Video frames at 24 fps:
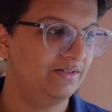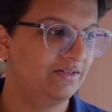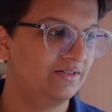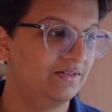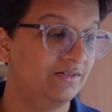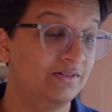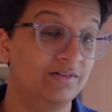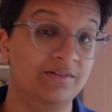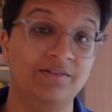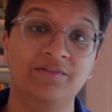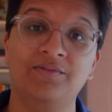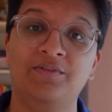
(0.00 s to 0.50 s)

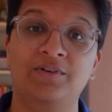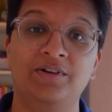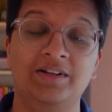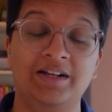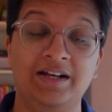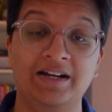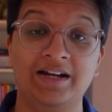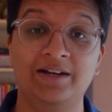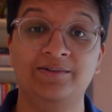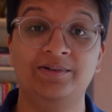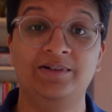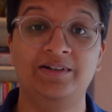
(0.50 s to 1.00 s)
So for
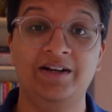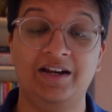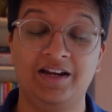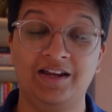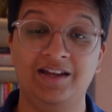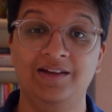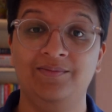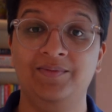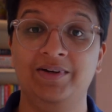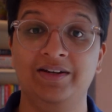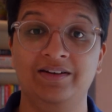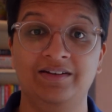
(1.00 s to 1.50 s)
that I would
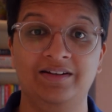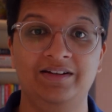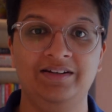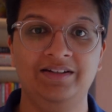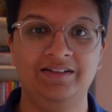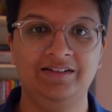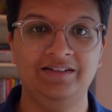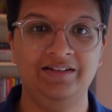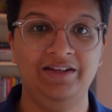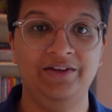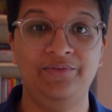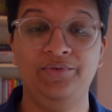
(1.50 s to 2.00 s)
recommend,
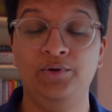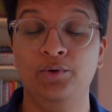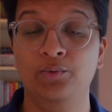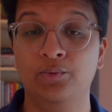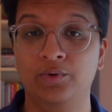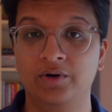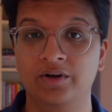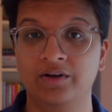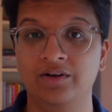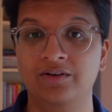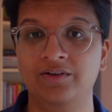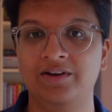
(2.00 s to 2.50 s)
like, if you
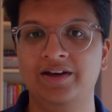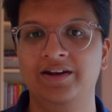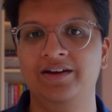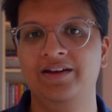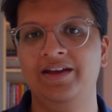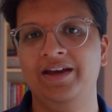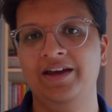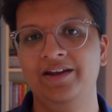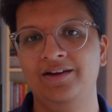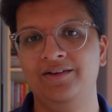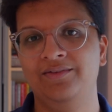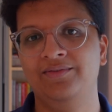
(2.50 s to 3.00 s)
want to get
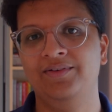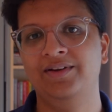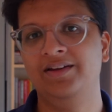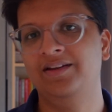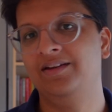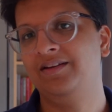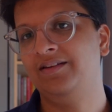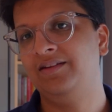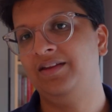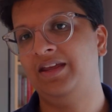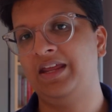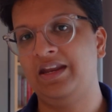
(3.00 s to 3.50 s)
ahead of
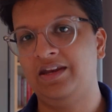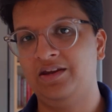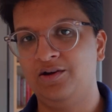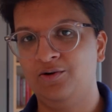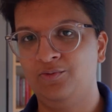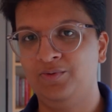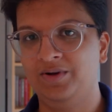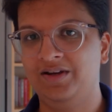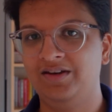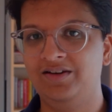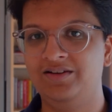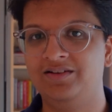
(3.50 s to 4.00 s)
it in your
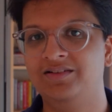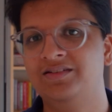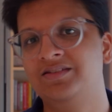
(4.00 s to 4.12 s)
winter